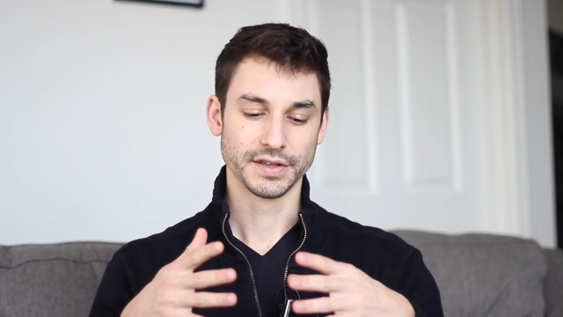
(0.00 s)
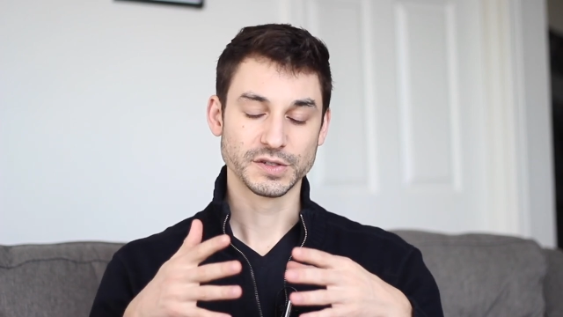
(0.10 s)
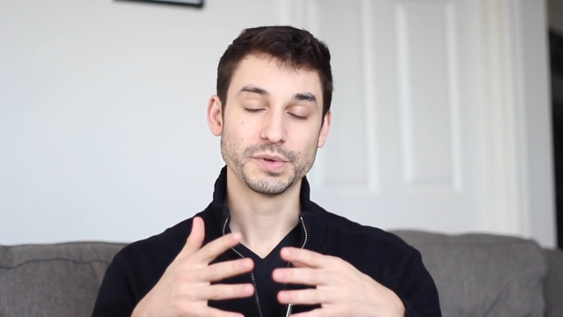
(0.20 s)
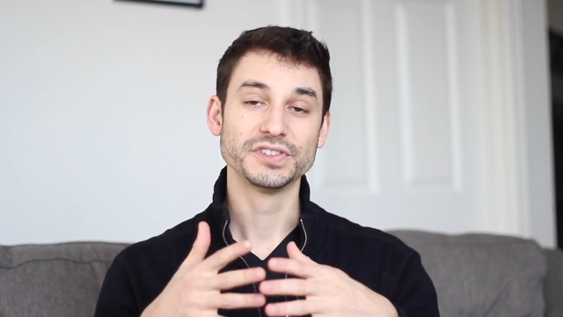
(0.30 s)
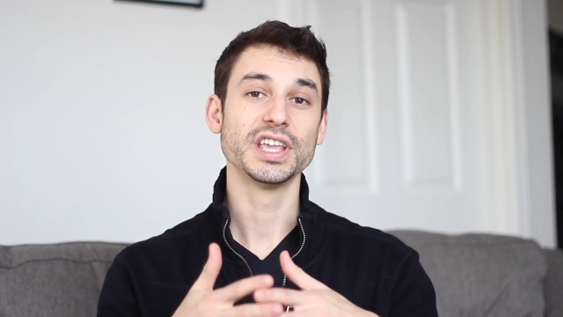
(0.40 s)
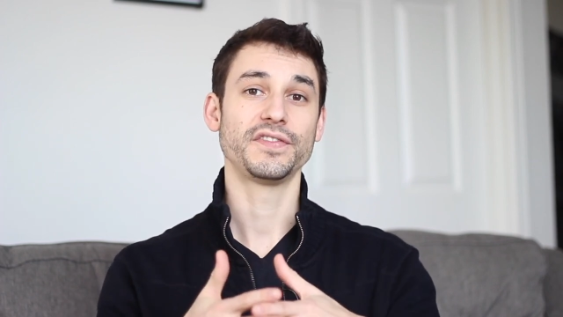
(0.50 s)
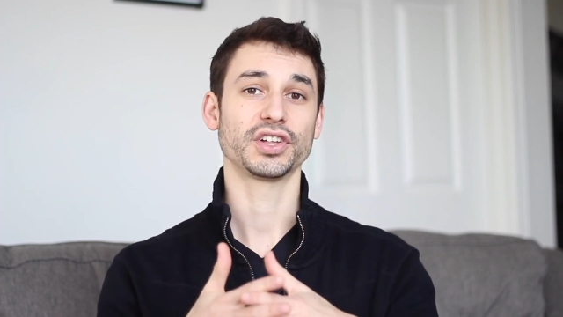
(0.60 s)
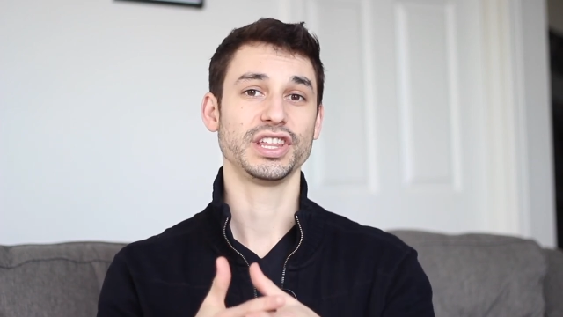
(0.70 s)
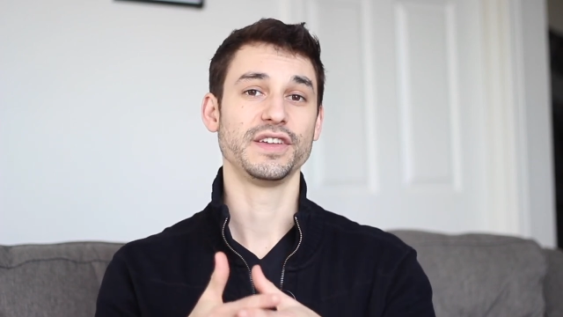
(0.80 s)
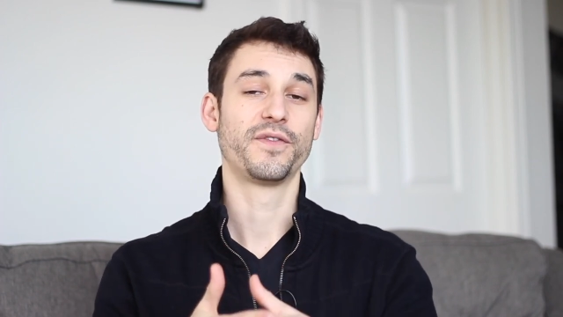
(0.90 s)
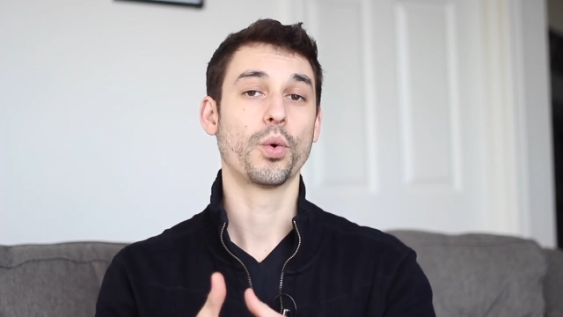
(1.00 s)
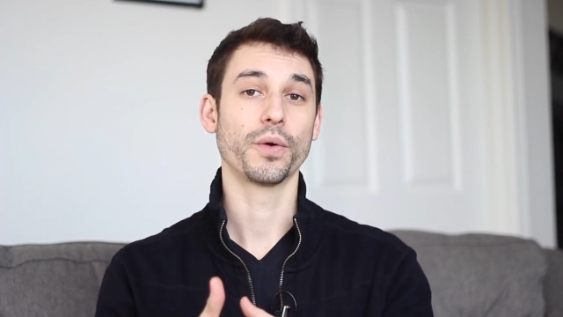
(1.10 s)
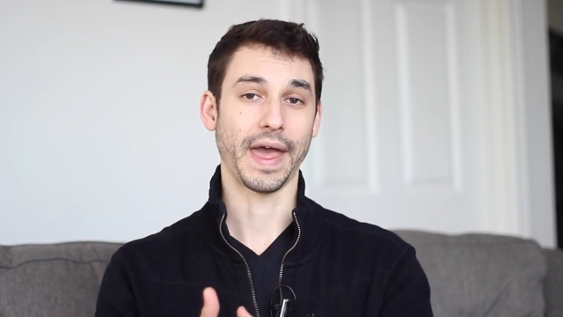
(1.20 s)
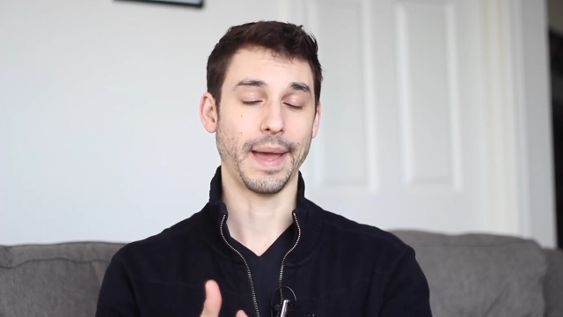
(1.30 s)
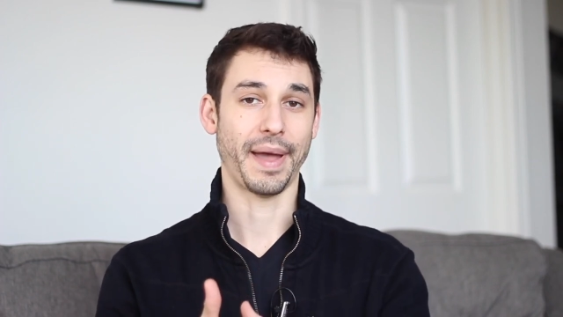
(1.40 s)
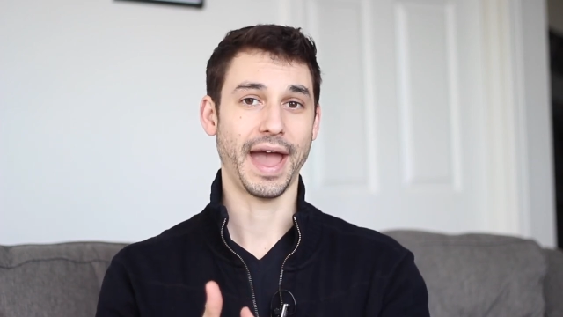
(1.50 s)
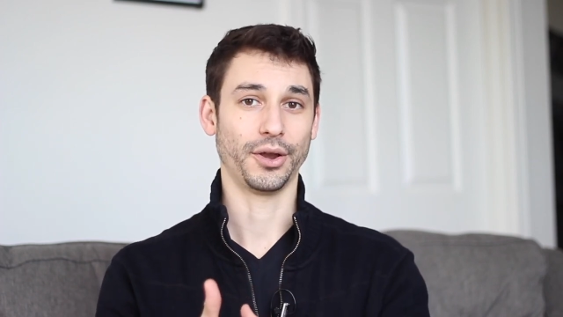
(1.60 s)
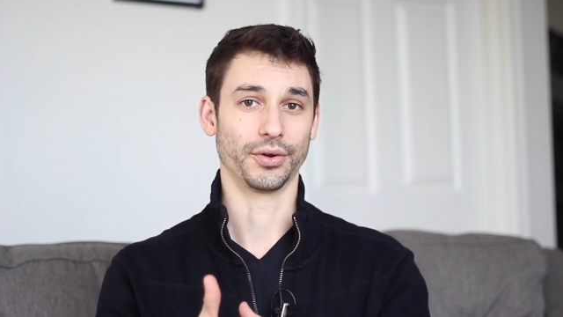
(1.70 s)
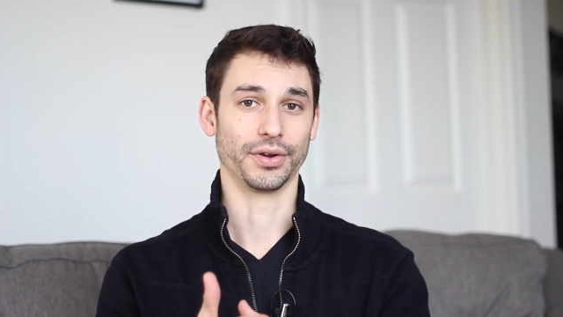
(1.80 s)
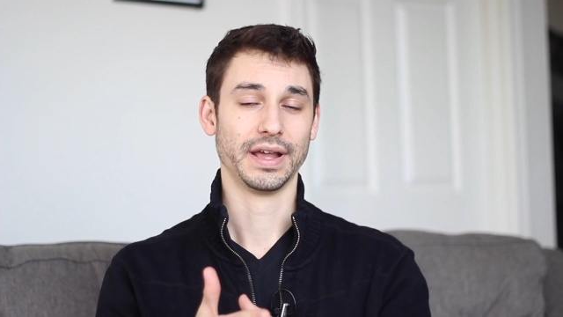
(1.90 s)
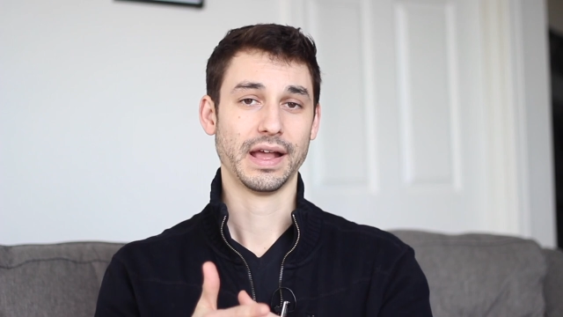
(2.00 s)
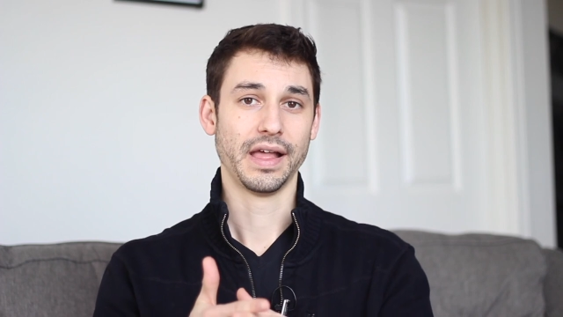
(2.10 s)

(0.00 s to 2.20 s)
specifically for that pattern